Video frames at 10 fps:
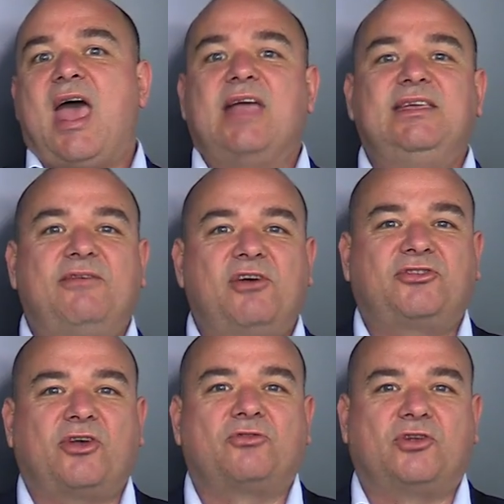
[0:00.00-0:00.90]
and give
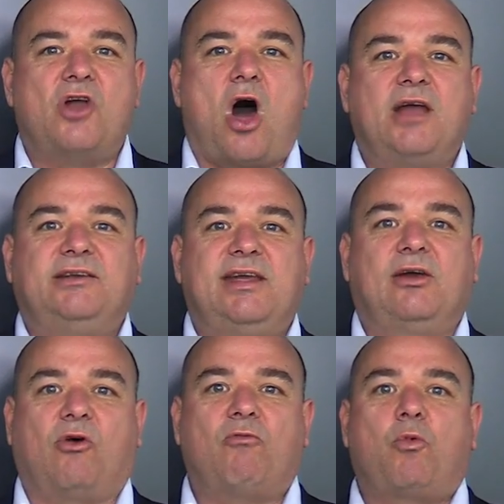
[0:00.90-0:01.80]
ourselves an
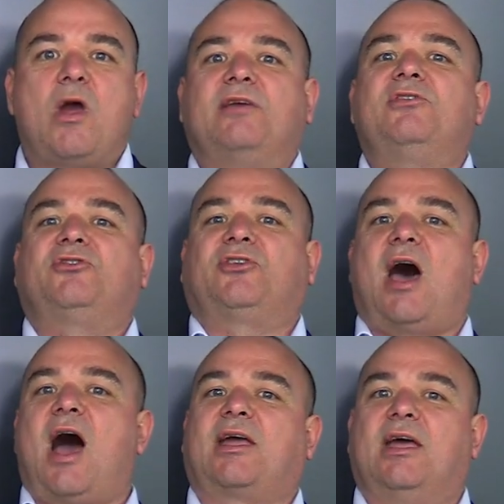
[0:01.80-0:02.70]
idea of where this
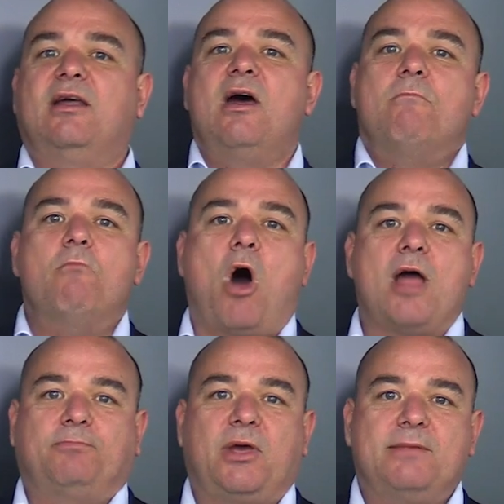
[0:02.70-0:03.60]
target
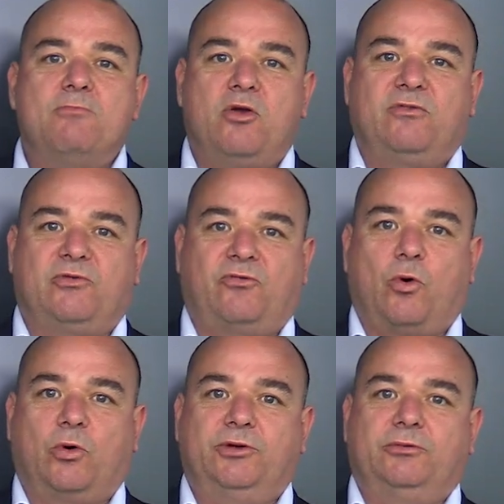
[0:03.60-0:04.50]
might be moving
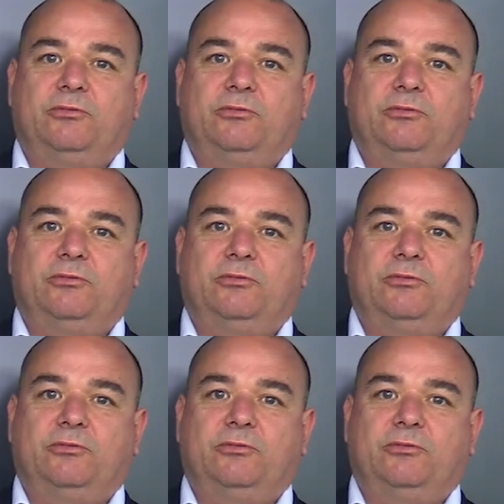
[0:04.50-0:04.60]
forward.